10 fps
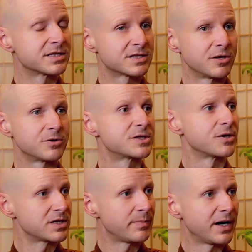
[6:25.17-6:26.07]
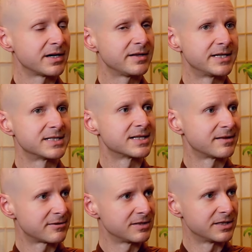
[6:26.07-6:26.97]
Mm. So Sotapanna, that is
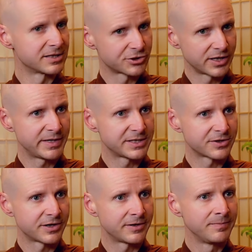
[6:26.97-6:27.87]
the, the stream enterer,